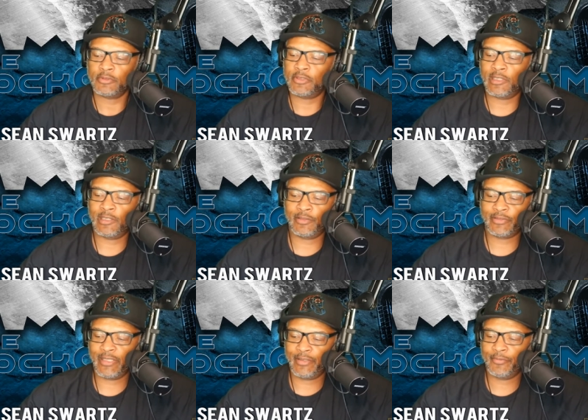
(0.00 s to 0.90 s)
Oh,
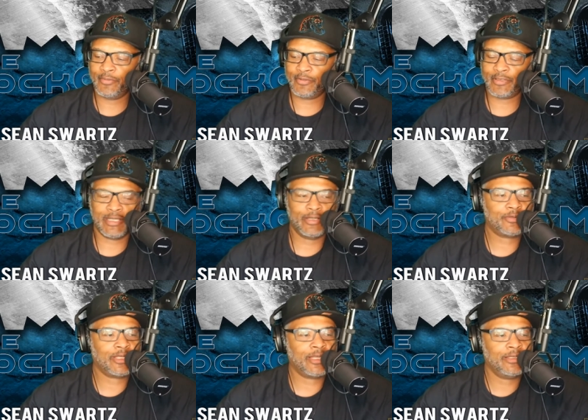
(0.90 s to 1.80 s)
okay. Yep. Okay.
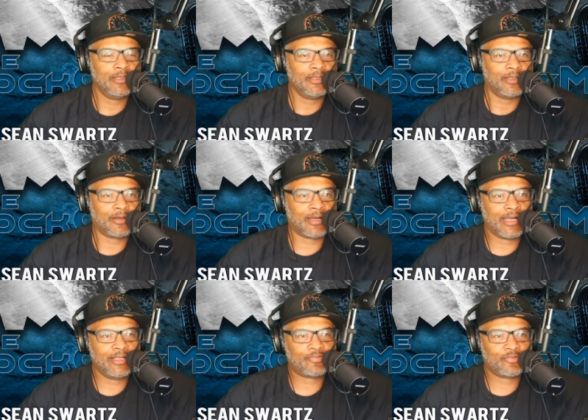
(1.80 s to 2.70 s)
Okay. All
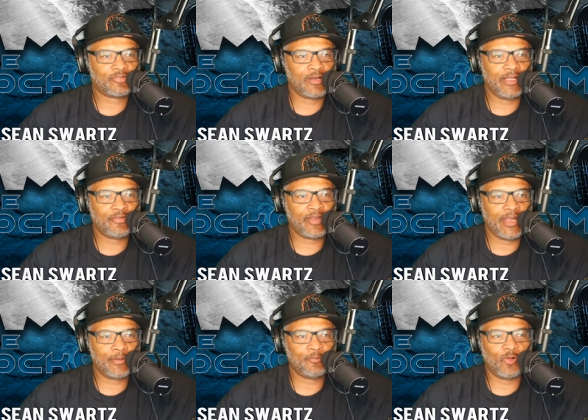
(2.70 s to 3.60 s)
right. So Trans
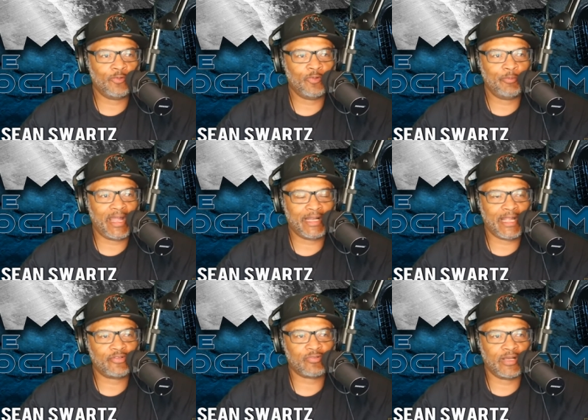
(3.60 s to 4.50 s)
Am, well, we're back
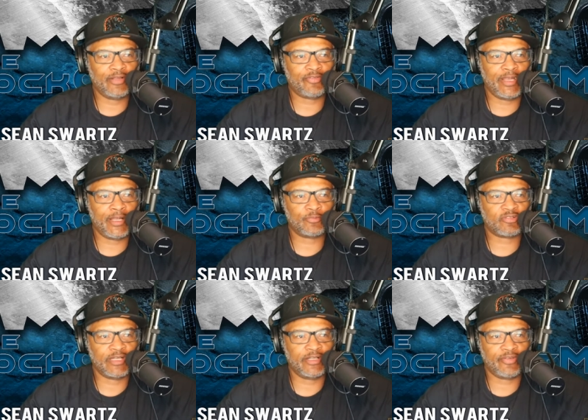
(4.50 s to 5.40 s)
at Trans Am.
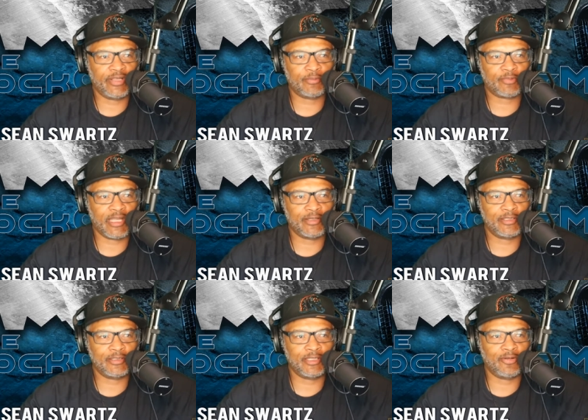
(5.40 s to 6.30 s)
Trans Am kind
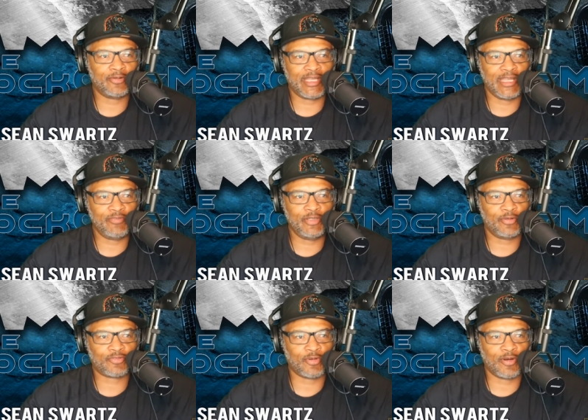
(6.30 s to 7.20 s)
of, you know, gave you
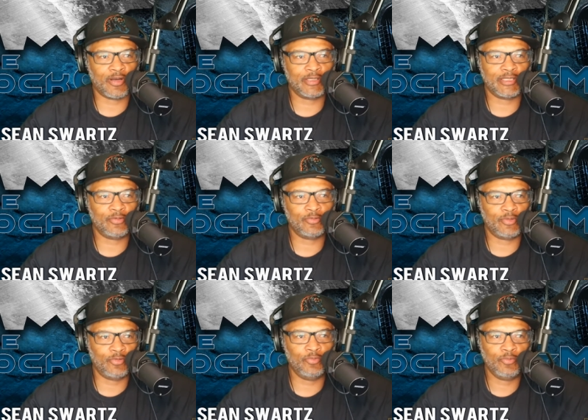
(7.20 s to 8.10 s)
your start. You,
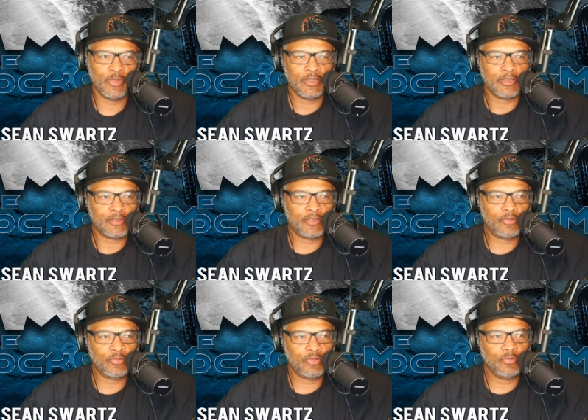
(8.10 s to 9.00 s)
you,
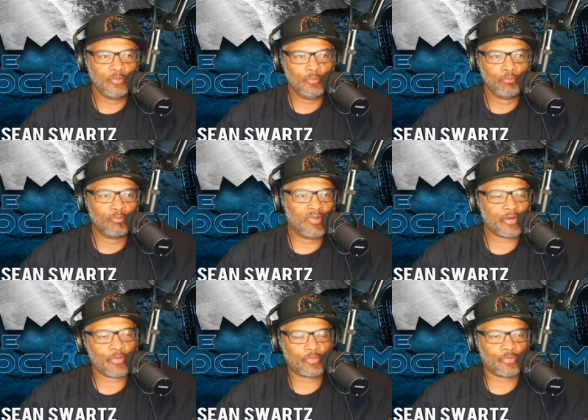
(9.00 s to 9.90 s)
you, you
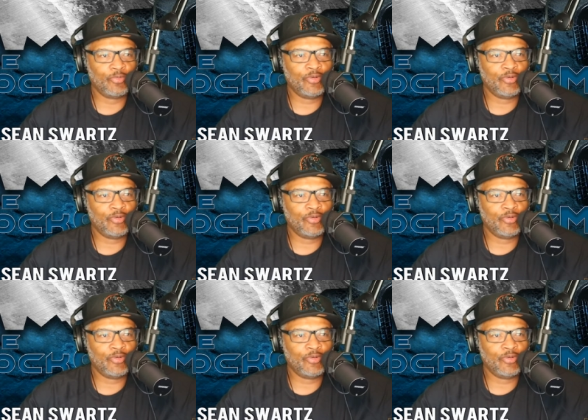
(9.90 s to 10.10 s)
muddled through.